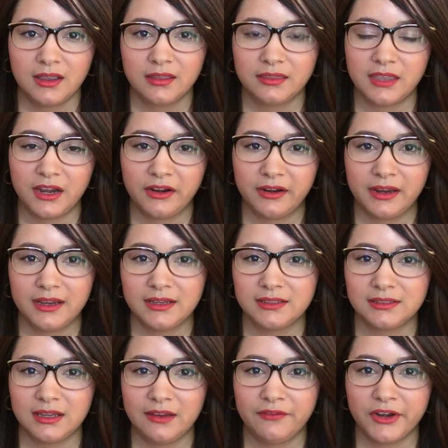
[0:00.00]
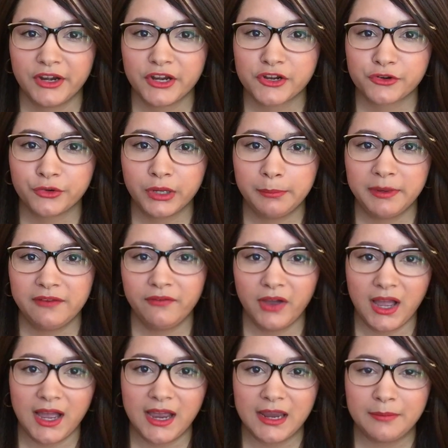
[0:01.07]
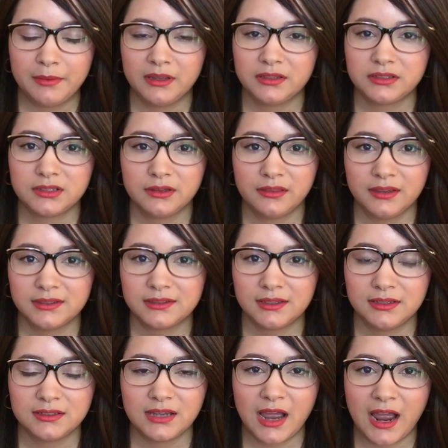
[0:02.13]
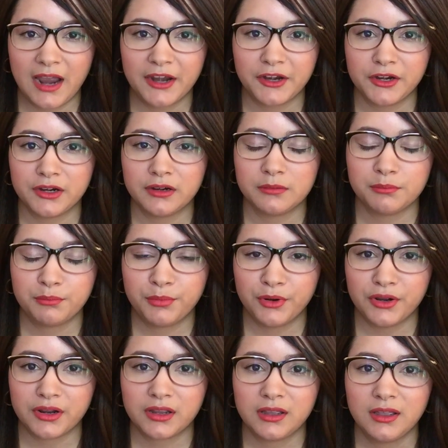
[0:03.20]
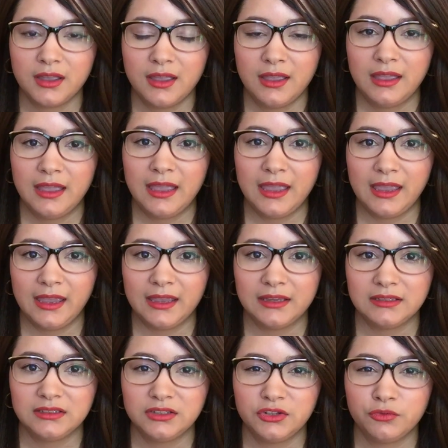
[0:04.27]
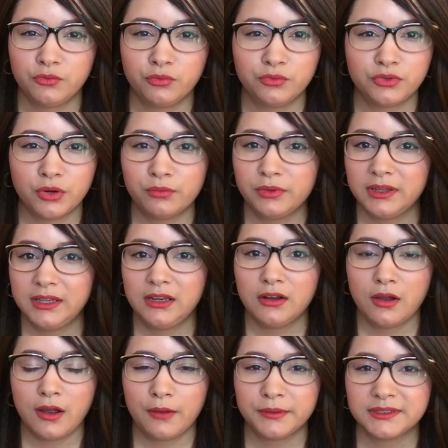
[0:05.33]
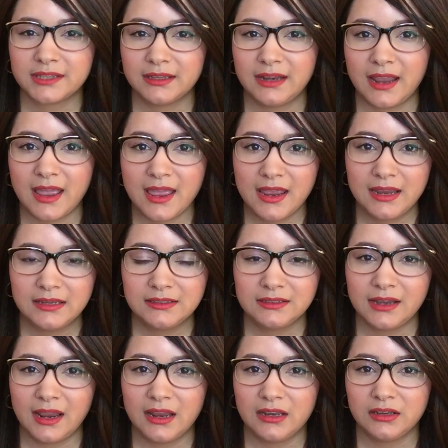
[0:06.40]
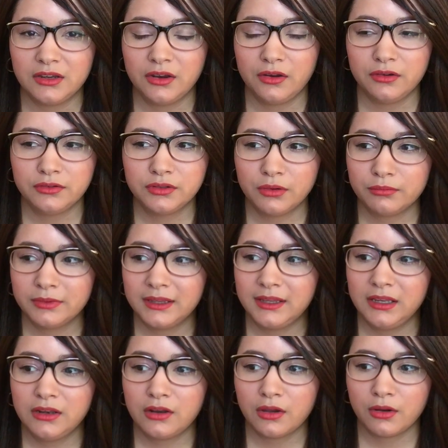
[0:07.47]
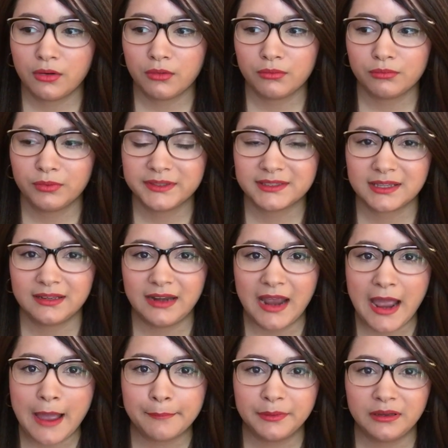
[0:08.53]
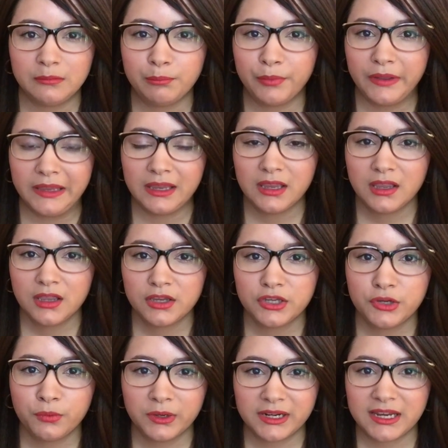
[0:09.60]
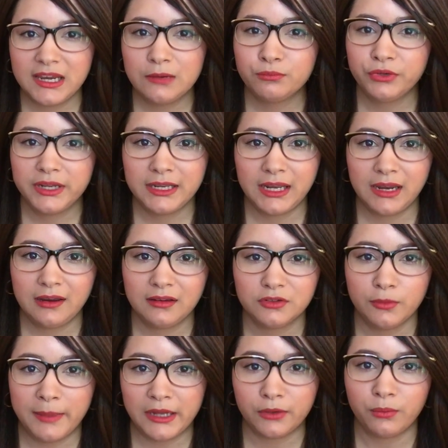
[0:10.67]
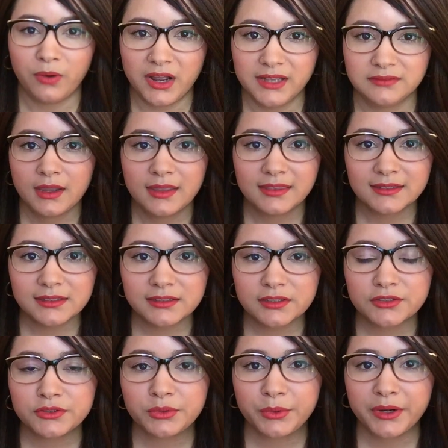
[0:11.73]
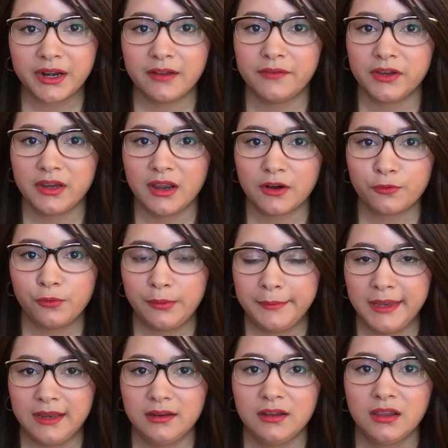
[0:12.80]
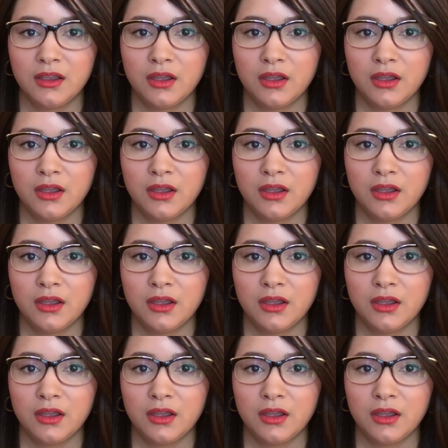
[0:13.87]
There is a very creepy vibe to this entire book, and you don't really know how it's going to end, and you don't really know what's going to happen, but you want to keep reading no matter what. This is the story of a young woman